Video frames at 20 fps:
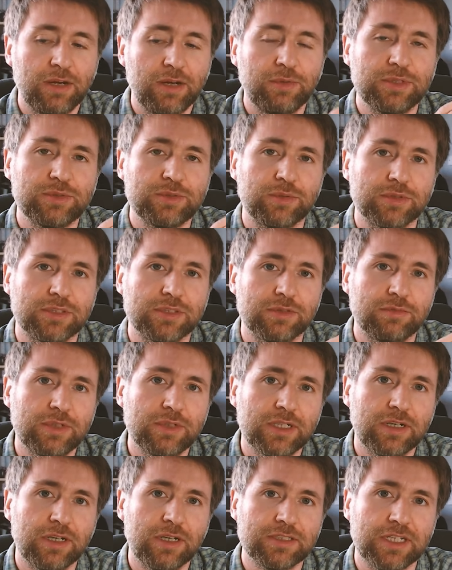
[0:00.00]
which was the
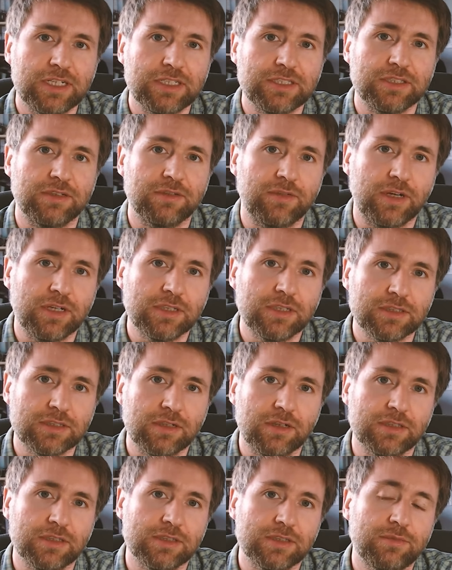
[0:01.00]
realization of
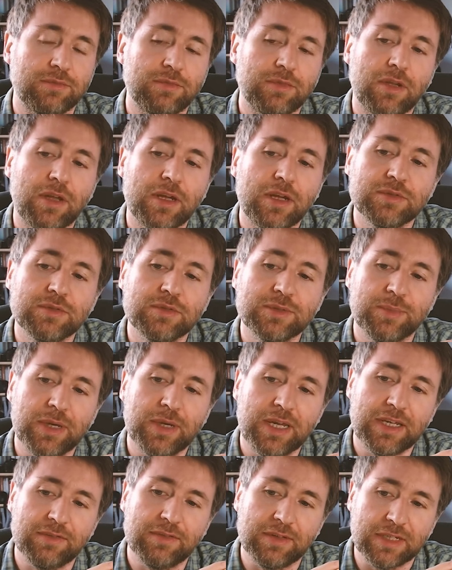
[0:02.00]
Einstein's that light was
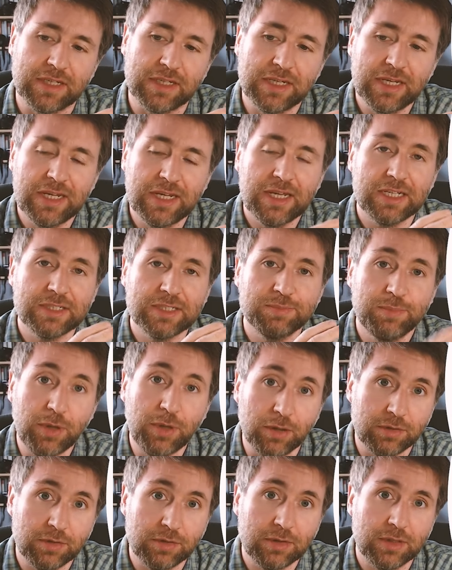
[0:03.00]
behaving as
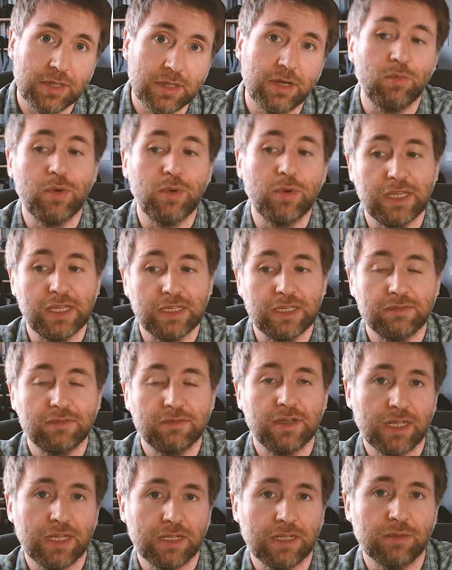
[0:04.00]
both a wave
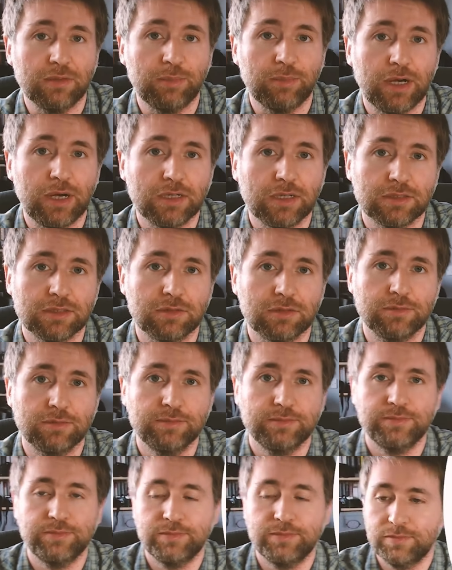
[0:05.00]
and a particle.
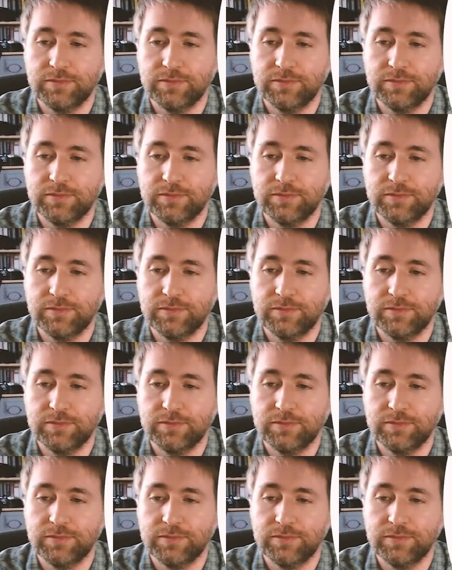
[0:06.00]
